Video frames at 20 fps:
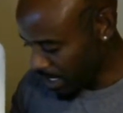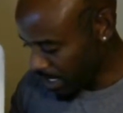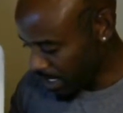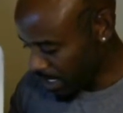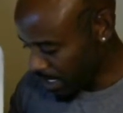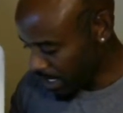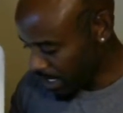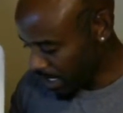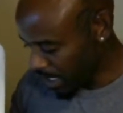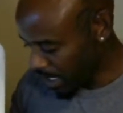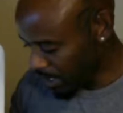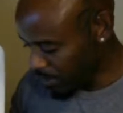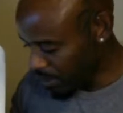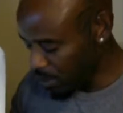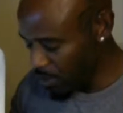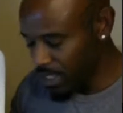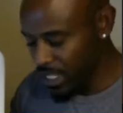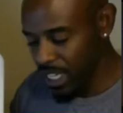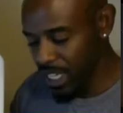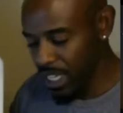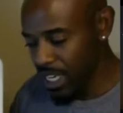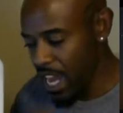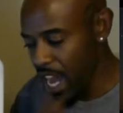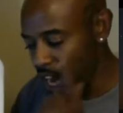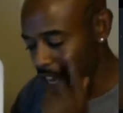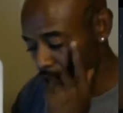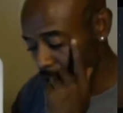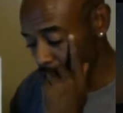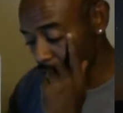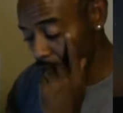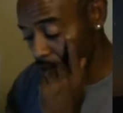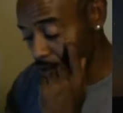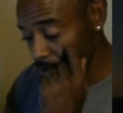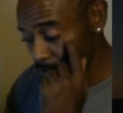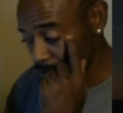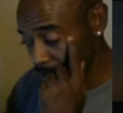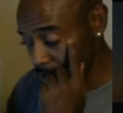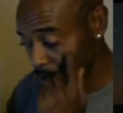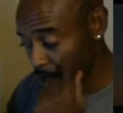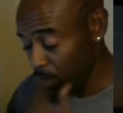gives you $10.
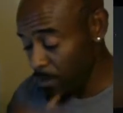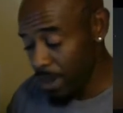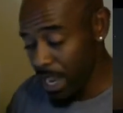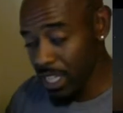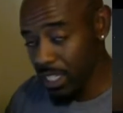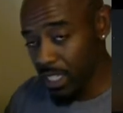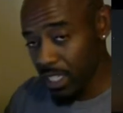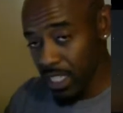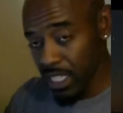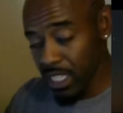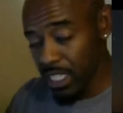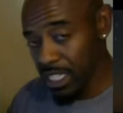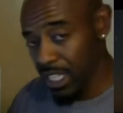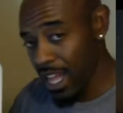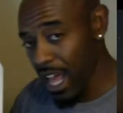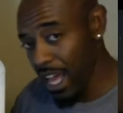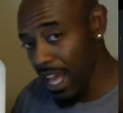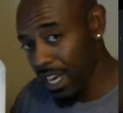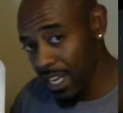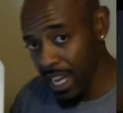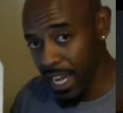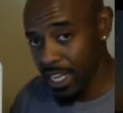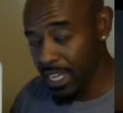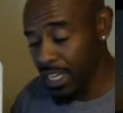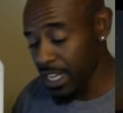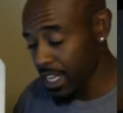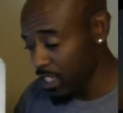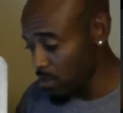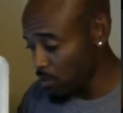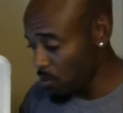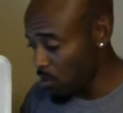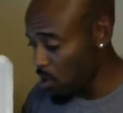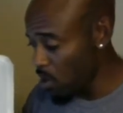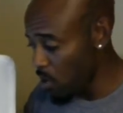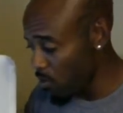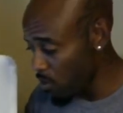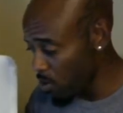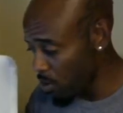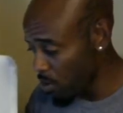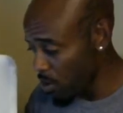You're basically sliding that decimal
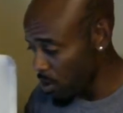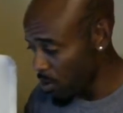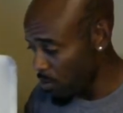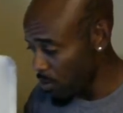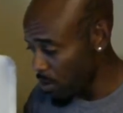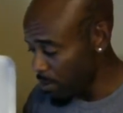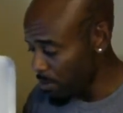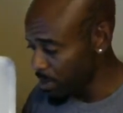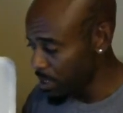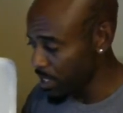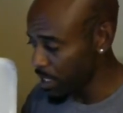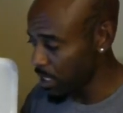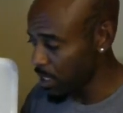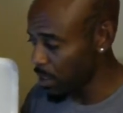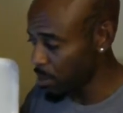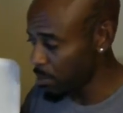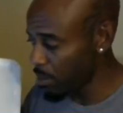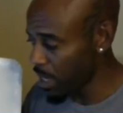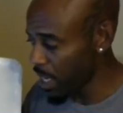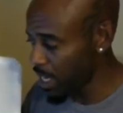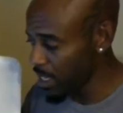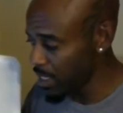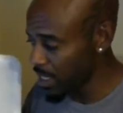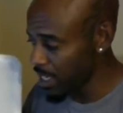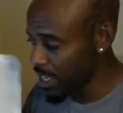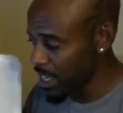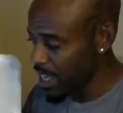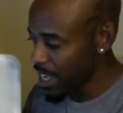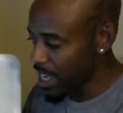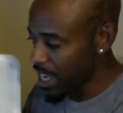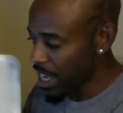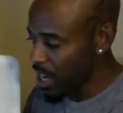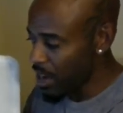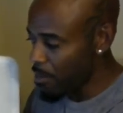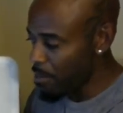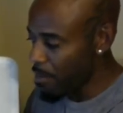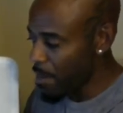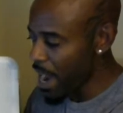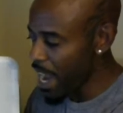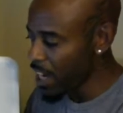over one particular place. A
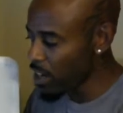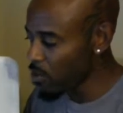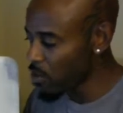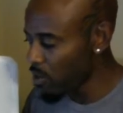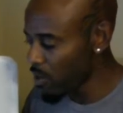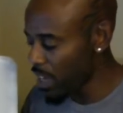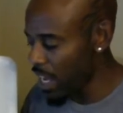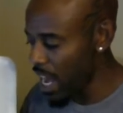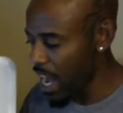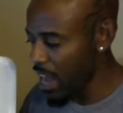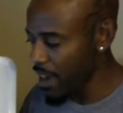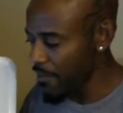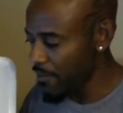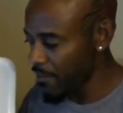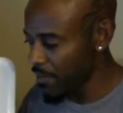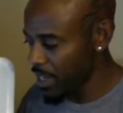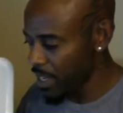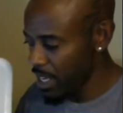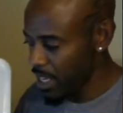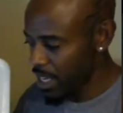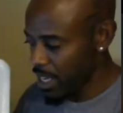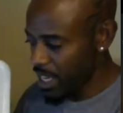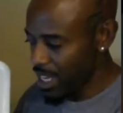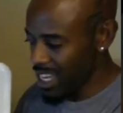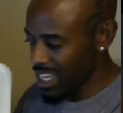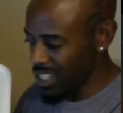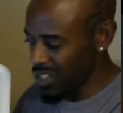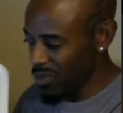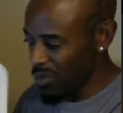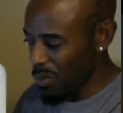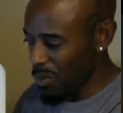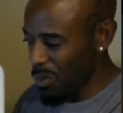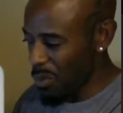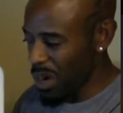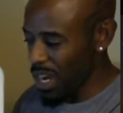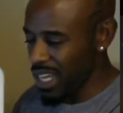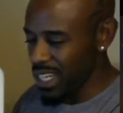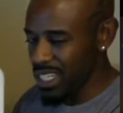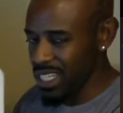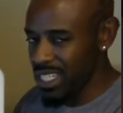micro lot is
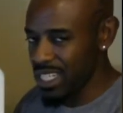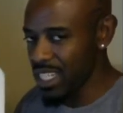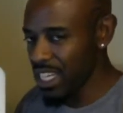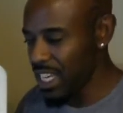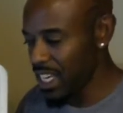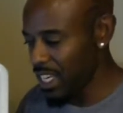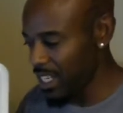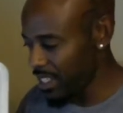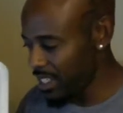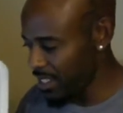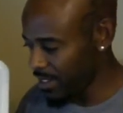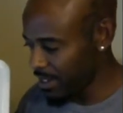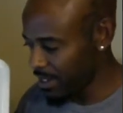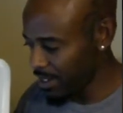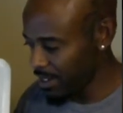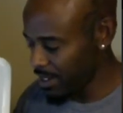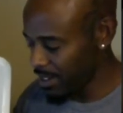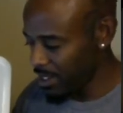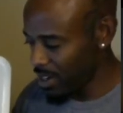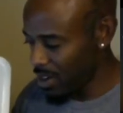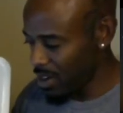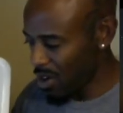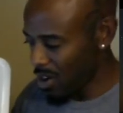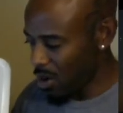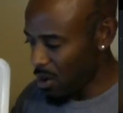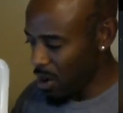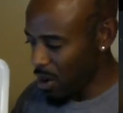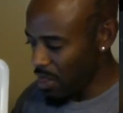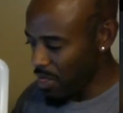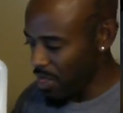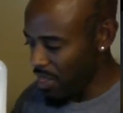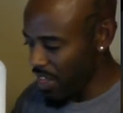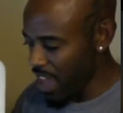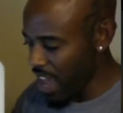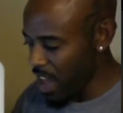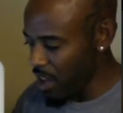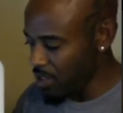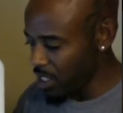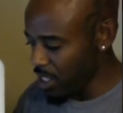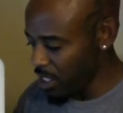1 cent or
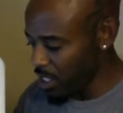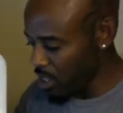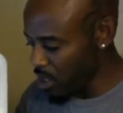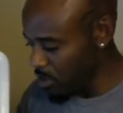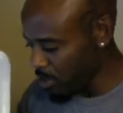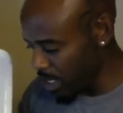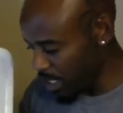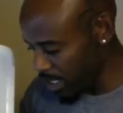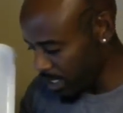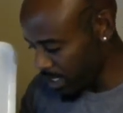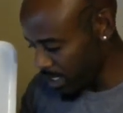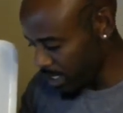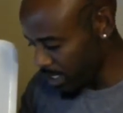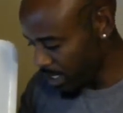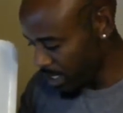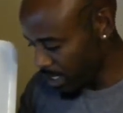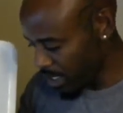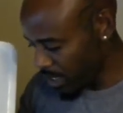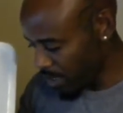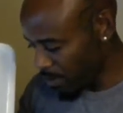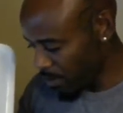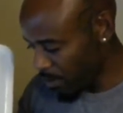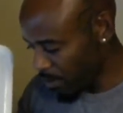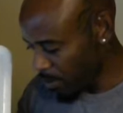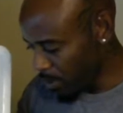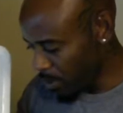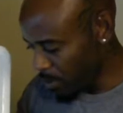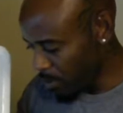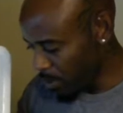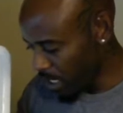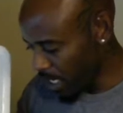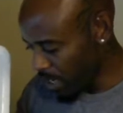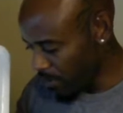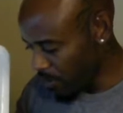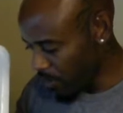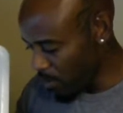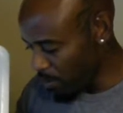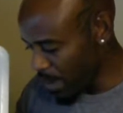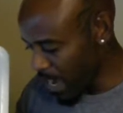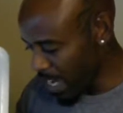1,000 units, which would give you
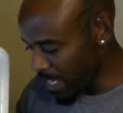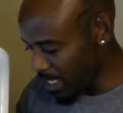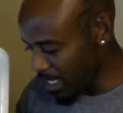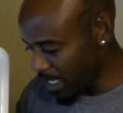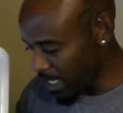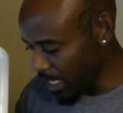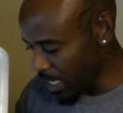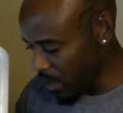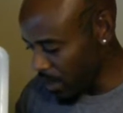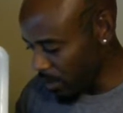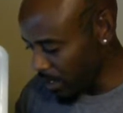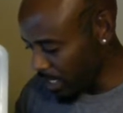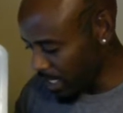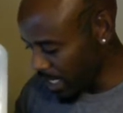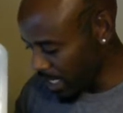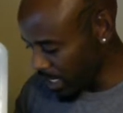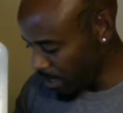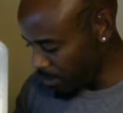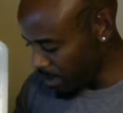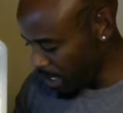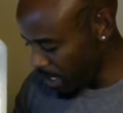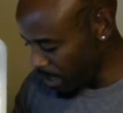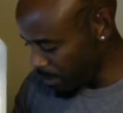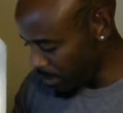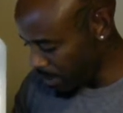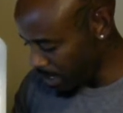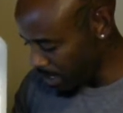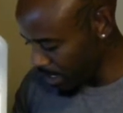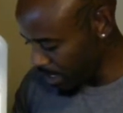basically on 10 pips,